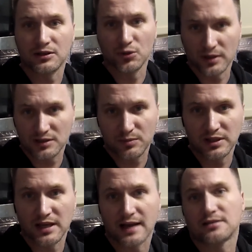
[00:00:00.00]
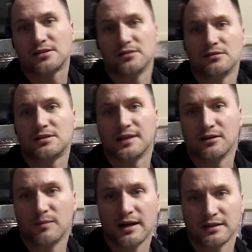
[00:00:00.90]
USB external
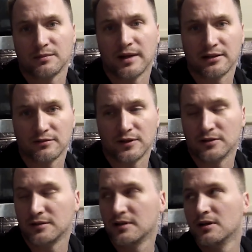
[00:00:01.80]
Saramonic microphone